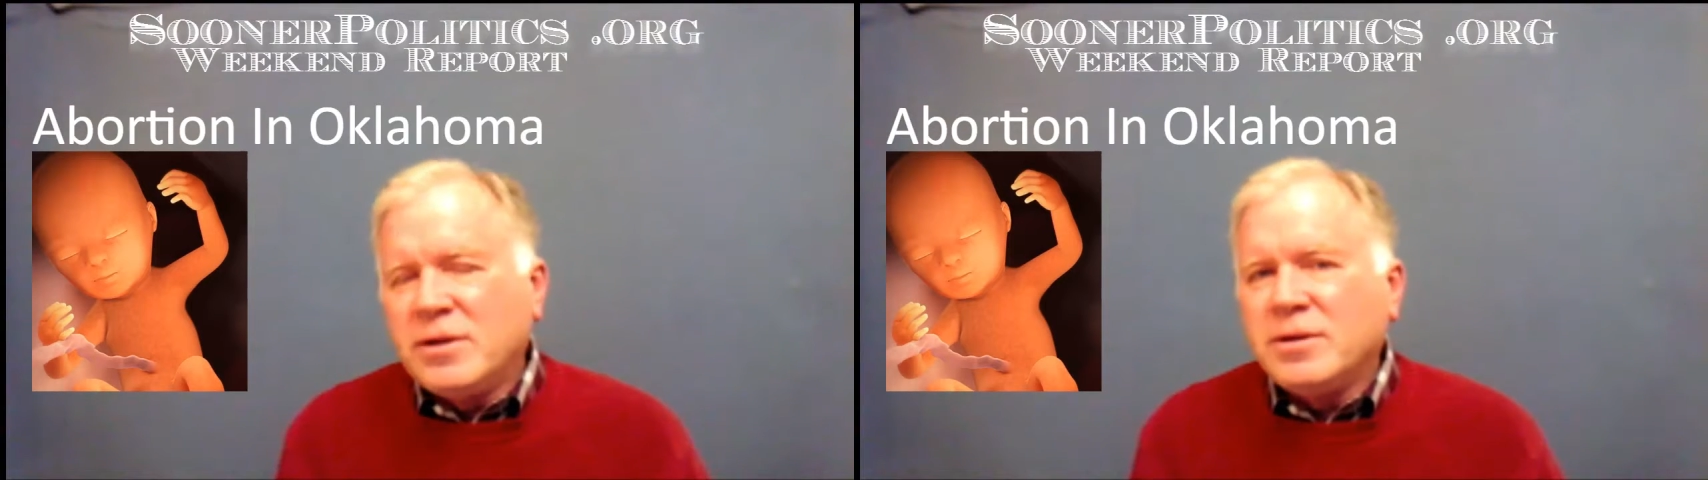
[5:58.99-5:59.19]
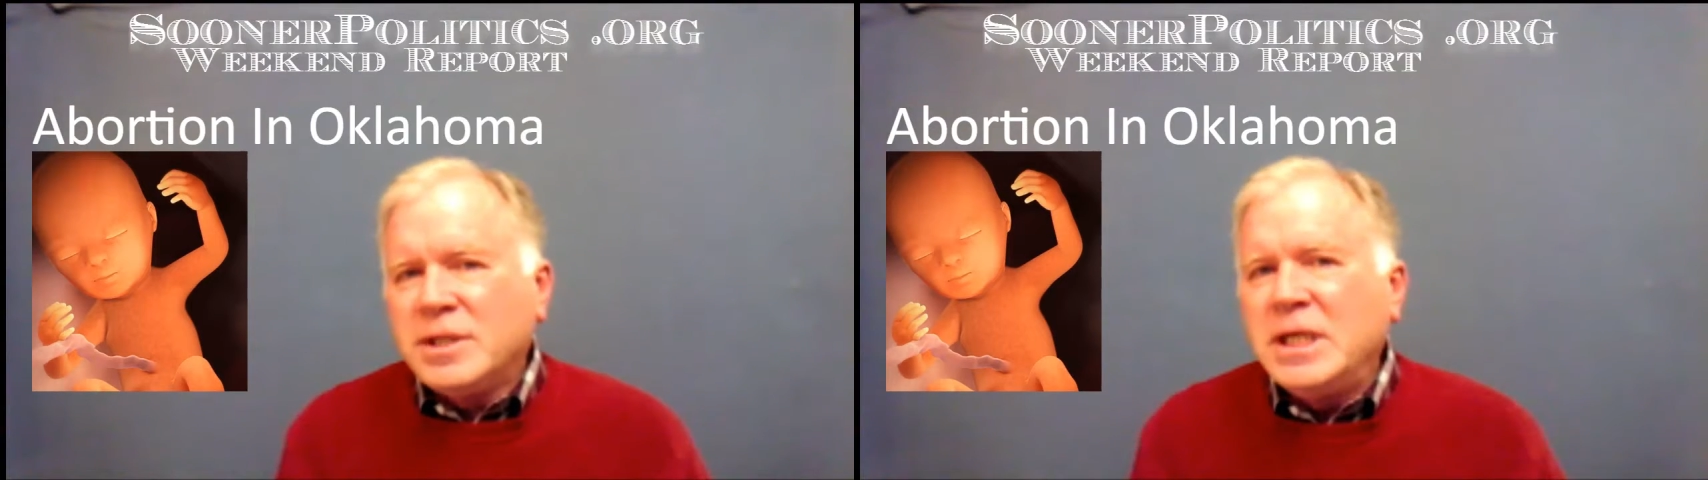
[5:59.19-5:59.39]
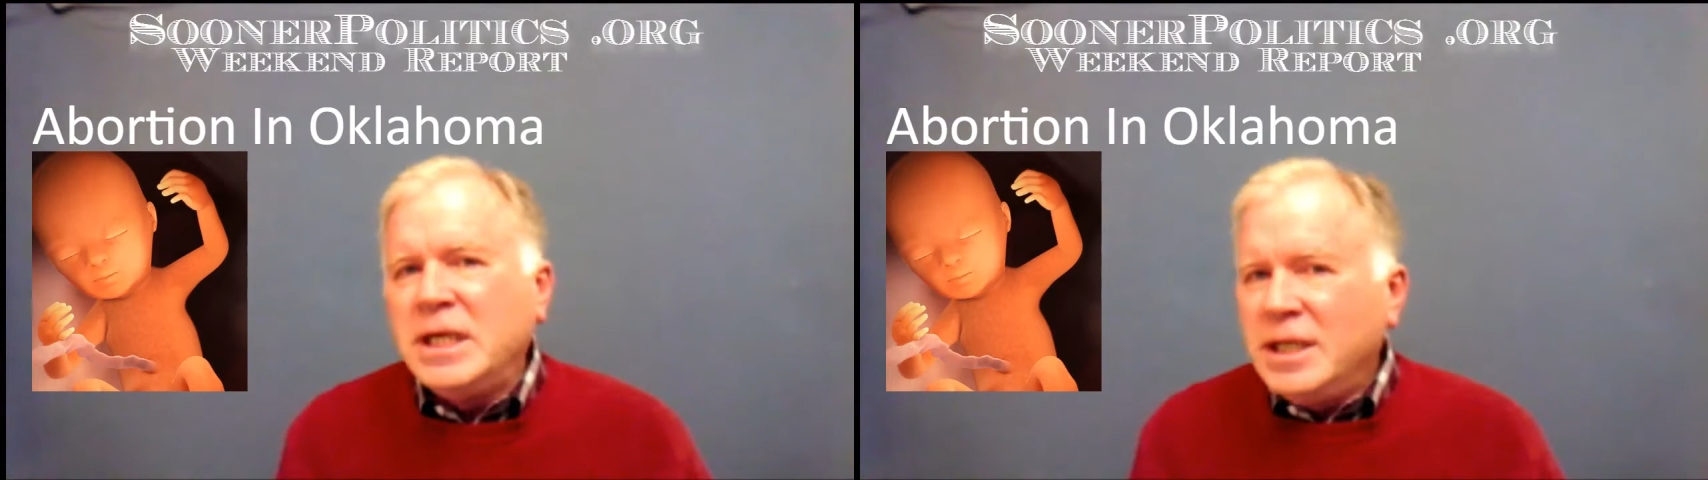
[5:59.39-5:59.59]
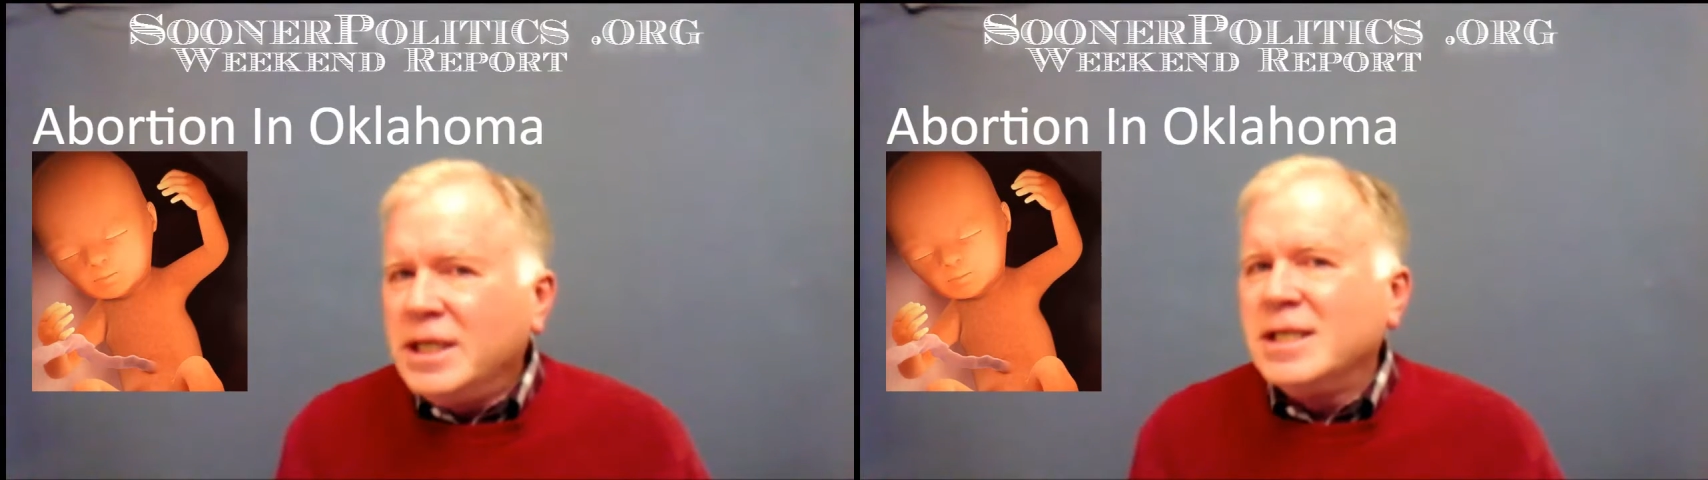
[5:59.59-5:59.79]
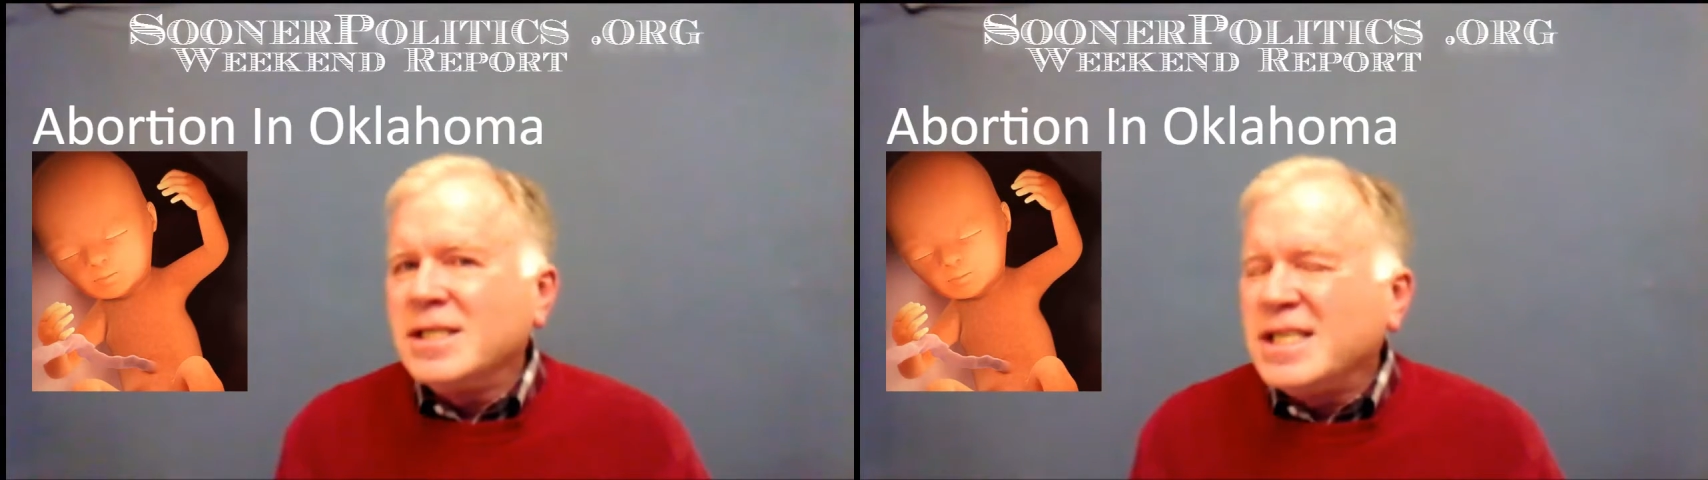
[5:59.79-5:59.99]

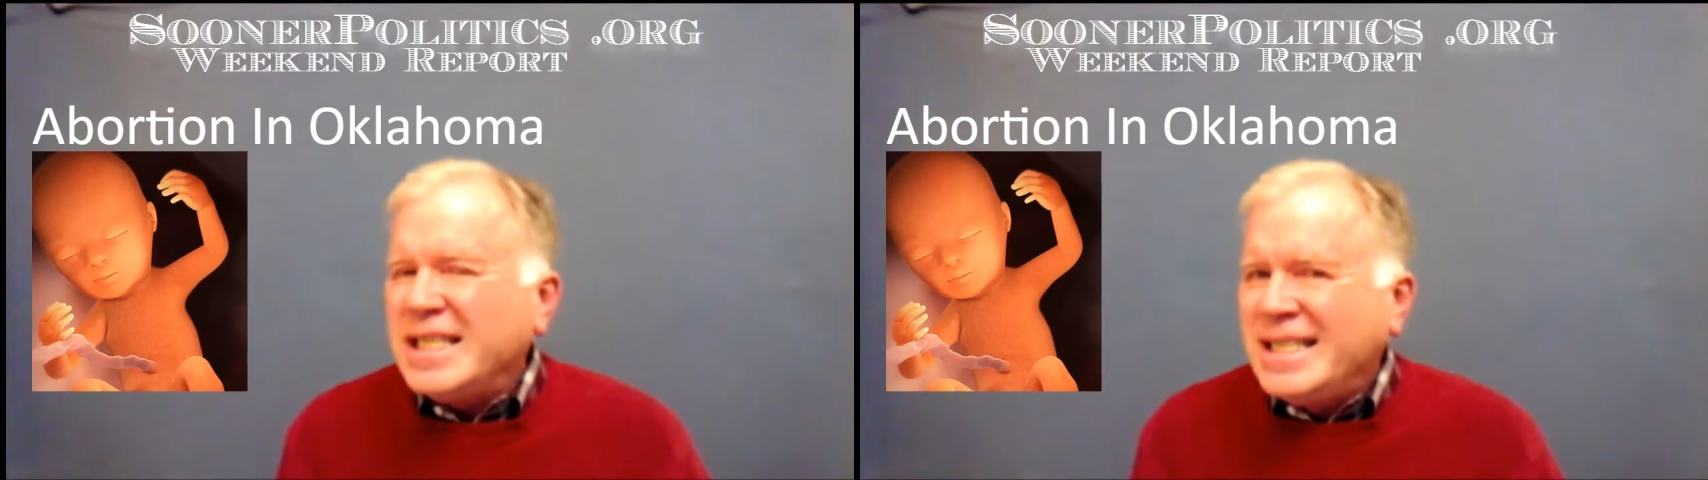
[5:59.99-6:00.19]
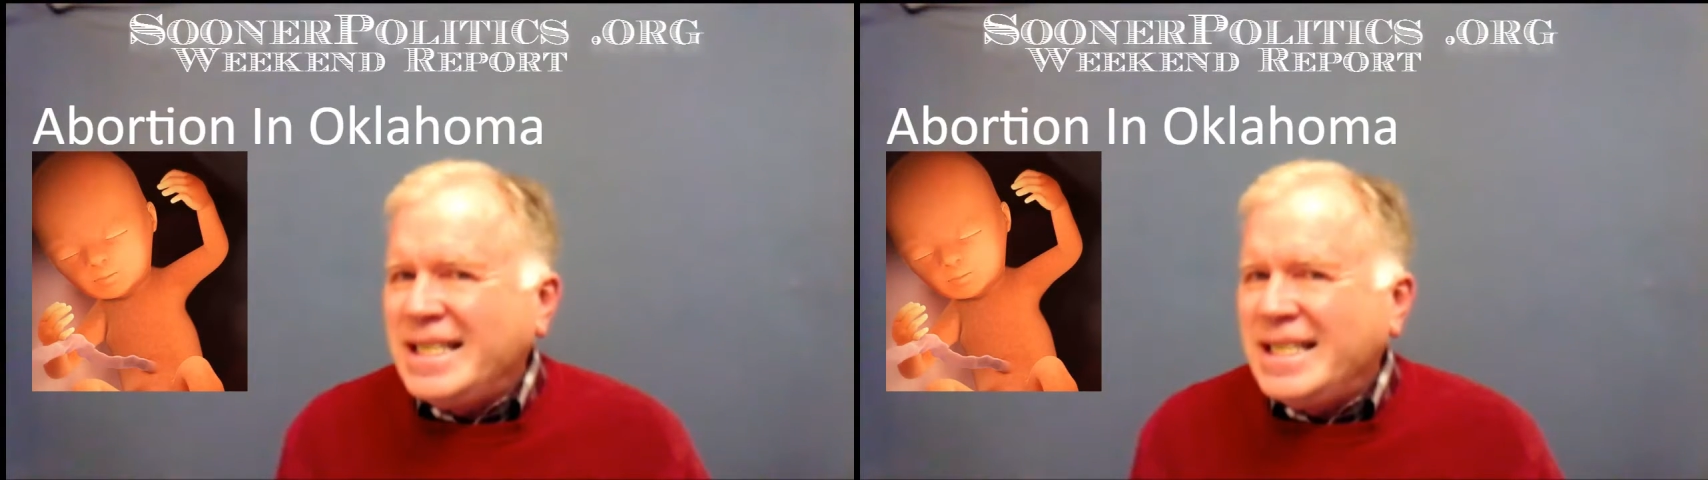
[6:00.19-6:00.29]
13 is it